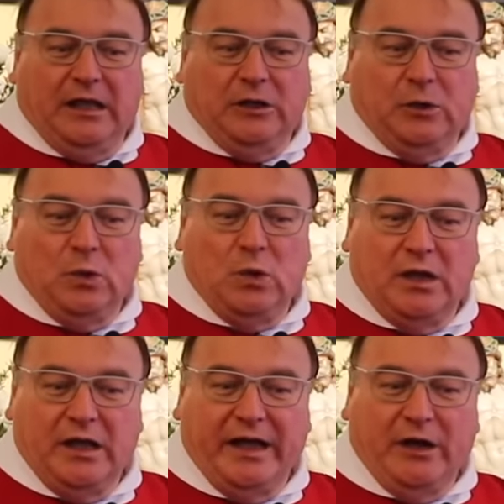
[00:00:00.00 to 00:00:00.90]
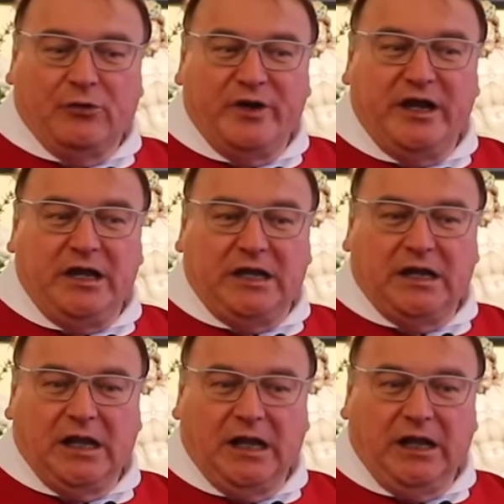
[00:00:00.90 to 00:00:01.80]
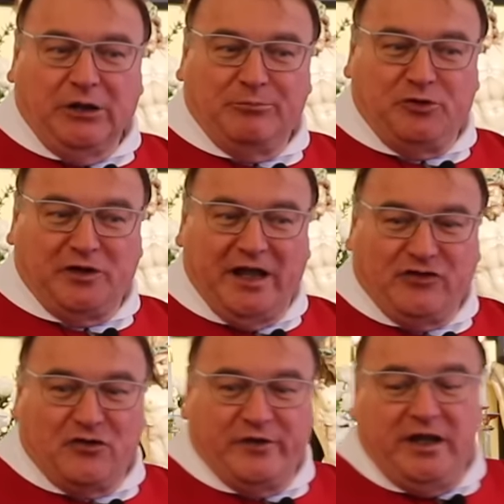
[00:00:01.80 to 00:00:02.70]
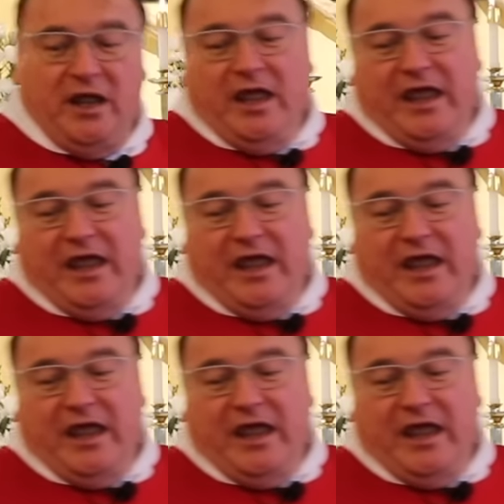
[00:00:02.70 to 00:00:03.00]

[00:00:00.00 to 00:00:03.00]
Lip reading: you know, read in purgatory